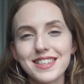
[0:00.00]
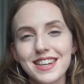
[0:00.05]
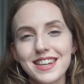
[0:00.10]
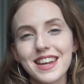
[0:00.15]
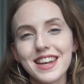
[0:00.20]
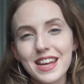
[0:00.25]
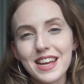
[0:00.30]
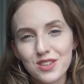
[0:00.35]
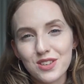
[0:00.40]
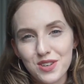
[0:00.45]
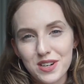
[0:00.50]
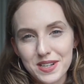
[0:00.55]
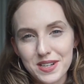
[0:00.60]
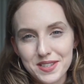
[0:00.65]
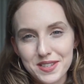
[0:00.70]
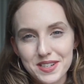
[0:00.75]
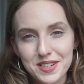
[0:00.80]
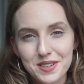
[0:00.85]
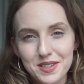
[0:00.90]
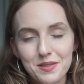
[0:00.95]
get
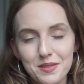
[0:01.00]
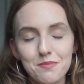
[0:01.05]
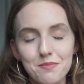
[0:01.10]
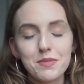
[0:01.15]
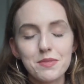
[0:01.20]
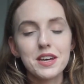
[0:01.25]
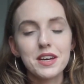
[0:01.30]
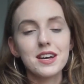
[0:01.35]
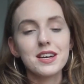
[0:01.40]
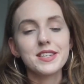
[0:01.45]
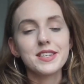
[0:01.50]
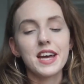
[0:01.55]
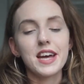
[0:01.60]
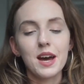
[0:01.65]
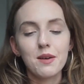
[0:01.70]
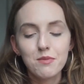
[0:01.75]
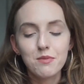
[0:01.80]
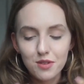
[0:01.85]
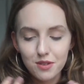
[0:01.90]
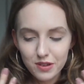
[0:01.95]
interesting, because
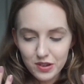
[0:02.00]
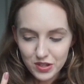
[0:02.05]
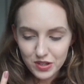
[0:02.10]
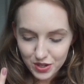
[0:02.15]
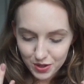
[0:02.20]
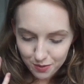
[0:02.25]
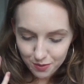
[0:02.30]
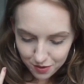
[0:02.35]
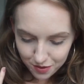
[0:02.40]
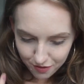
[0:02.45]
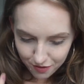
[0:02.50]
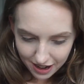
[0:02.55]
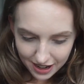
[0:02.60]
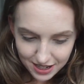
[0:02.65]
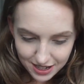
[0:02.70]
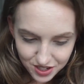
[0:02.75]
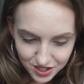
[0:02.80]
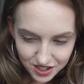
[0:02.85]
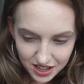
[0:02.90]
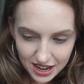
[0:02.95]
I'm going to
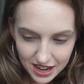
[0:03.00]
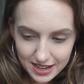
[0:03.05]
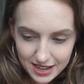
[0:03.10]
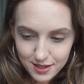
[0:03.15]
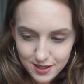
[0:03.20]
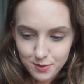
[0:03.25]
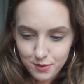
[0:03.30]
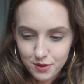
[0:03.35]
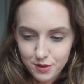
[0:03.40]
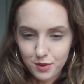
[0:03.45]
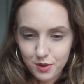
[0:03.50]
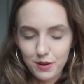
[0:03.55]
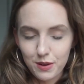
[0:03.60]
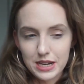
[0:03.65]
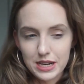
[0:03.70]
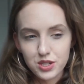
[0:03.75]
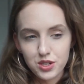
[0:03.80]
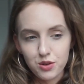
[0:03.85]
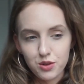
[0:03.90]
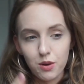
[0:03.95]
provide you guys with the
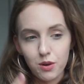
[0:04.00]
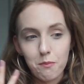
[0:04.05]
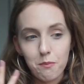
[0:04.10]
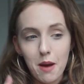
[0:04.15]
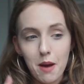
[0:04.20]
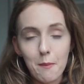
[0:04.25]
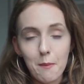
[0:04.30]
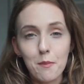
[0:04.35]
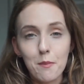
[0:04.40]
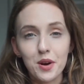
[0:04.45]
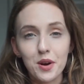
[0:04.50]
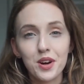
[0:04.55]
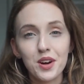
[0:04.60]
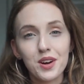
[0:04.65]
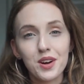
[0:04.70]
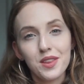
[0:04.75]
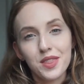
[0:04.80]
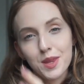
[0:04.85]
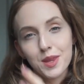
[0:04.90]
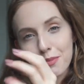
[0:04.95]
way to remember